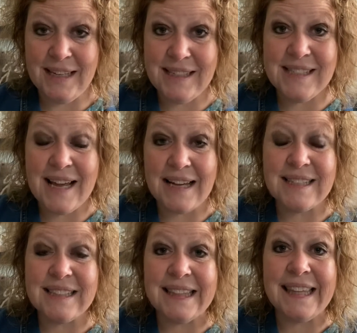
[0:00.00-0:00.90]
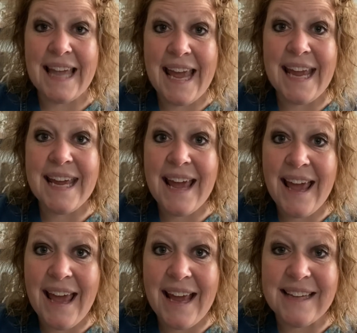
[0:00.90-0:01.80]
Insects lay
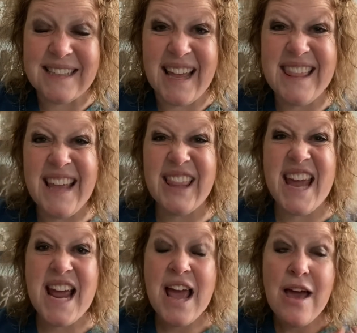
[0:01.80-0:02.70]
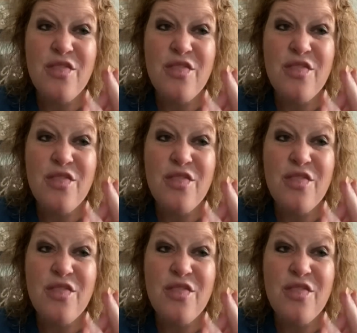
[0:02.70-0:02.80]
eggs, and they lay